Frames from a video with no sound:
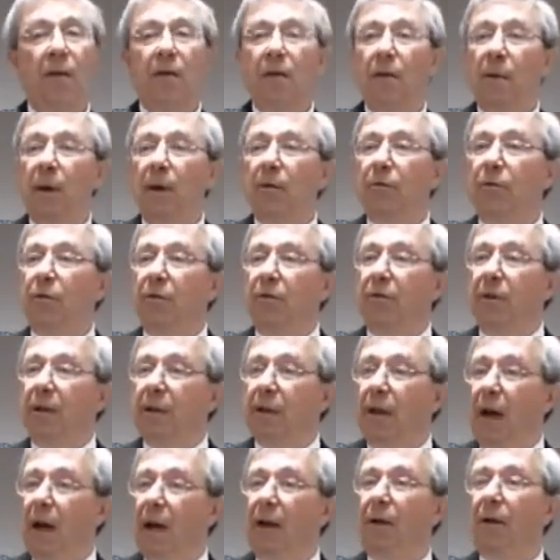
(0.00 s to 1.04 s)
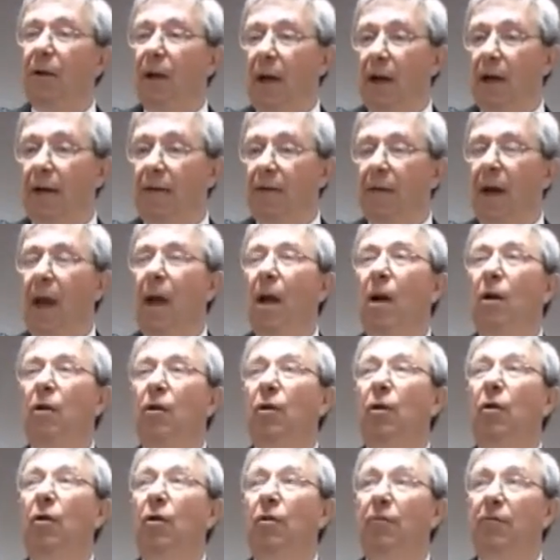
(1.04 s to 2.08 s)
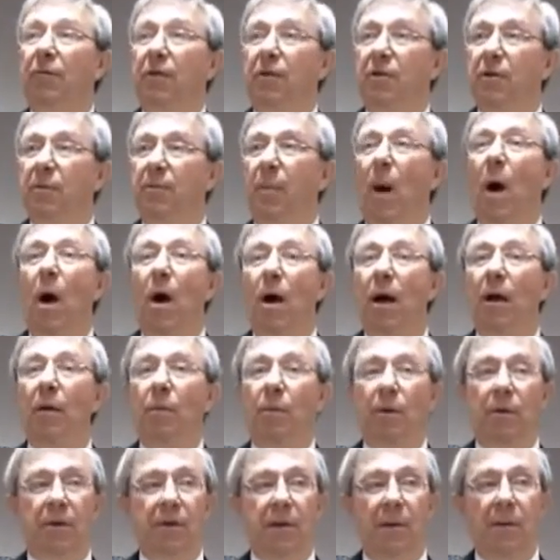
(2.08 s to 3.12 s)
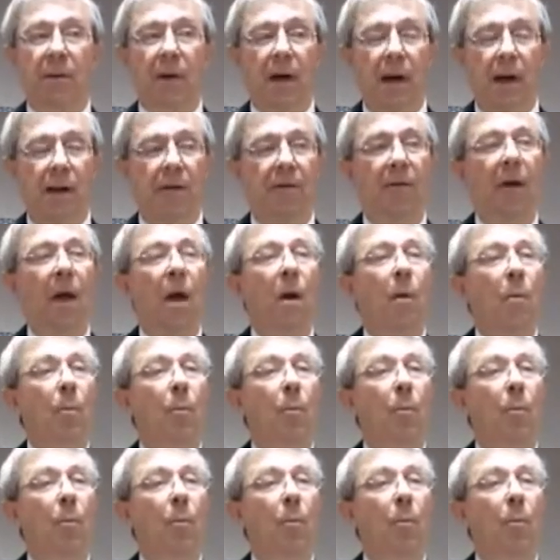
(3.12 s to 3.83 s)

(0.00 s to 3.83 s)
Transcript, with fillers: throughout your entire life, you're going to respond with some kind of